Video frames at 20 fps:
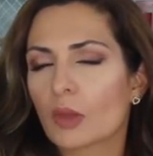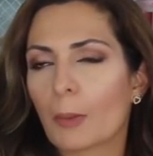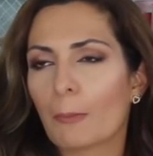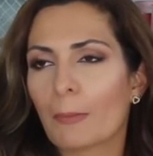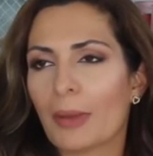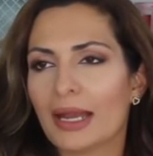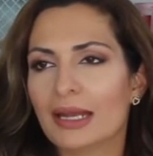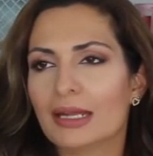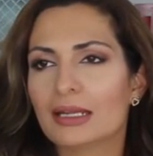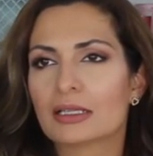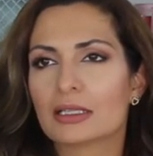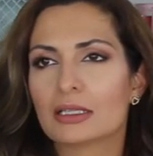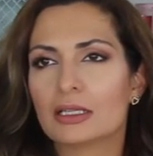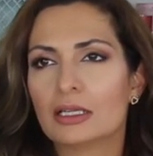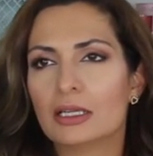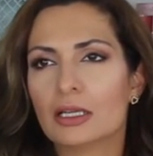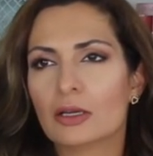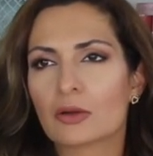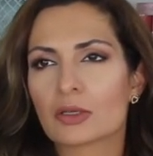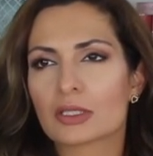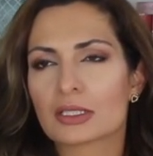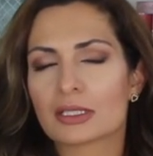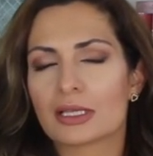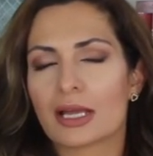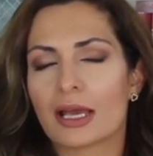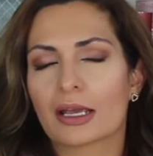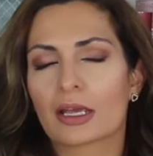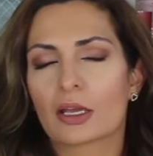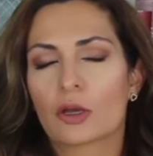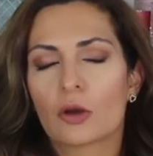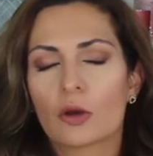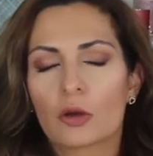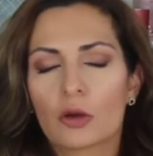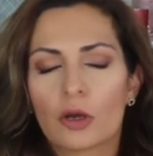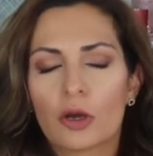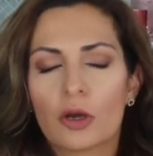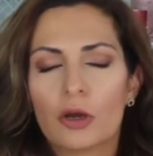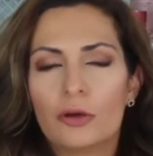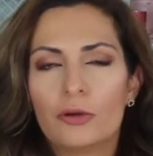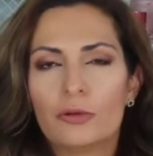But it looks like
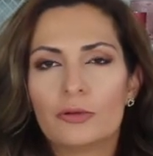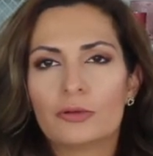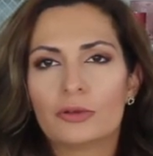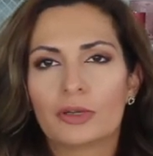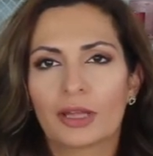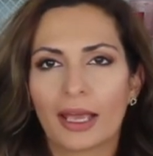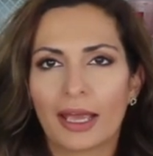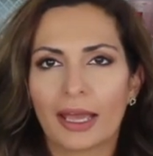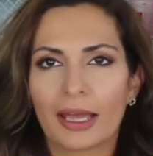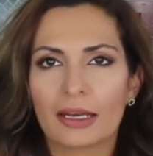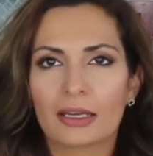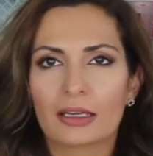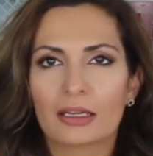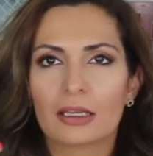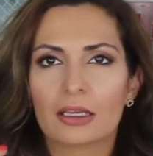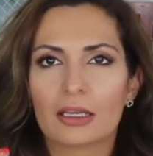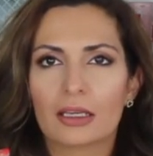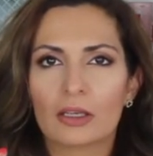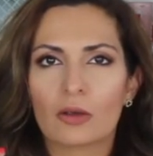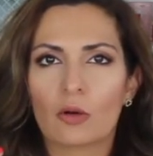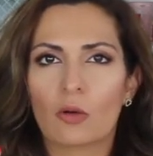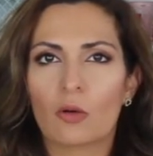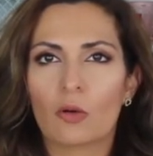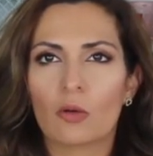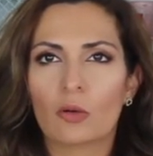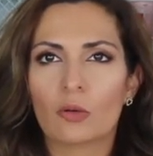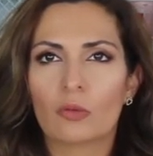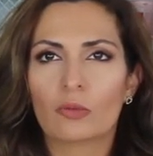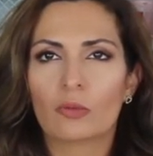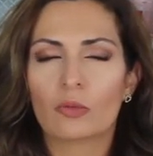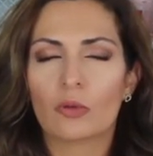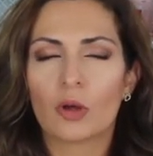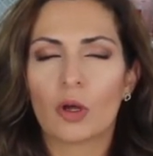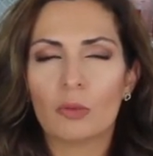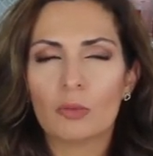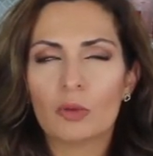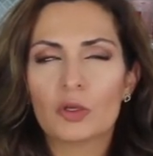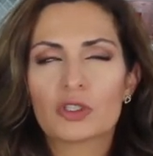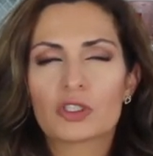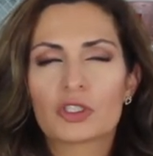cocoon and you
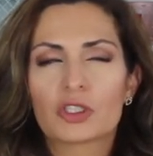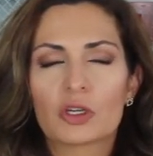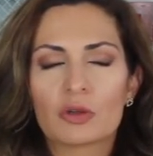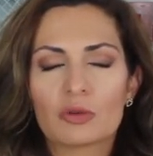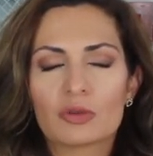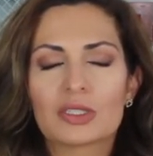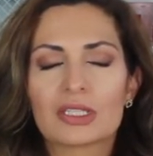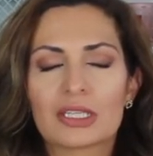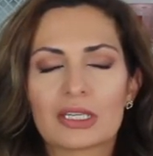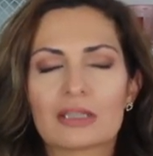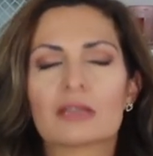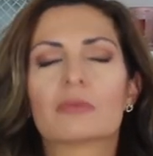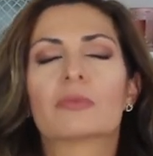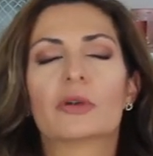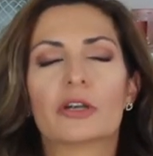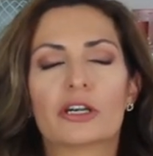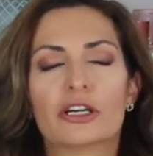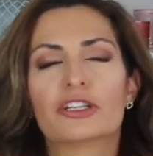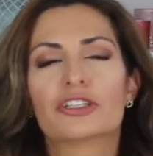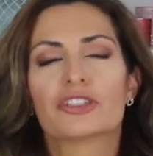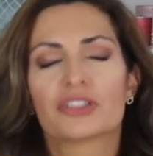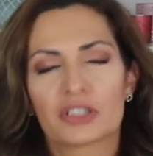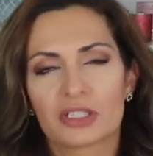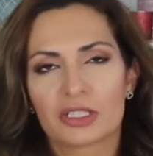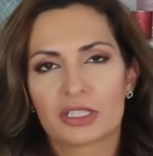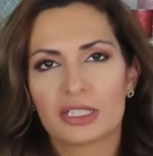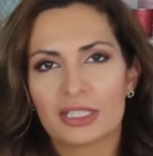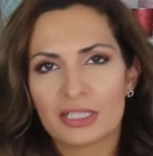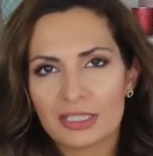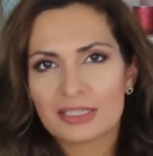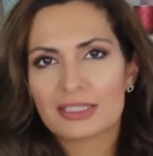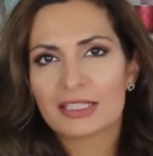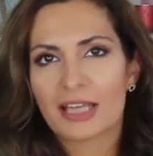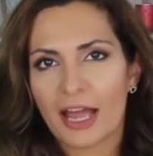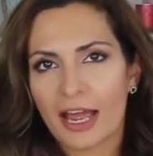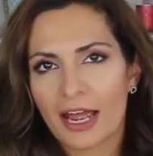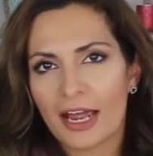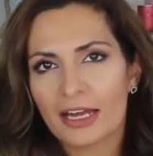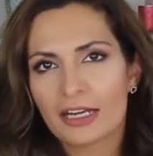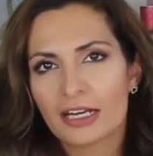almost don't see the person
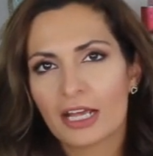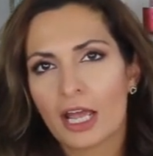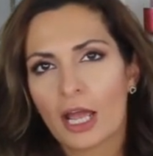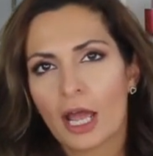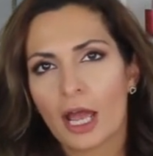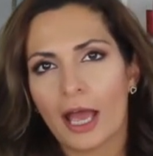inside.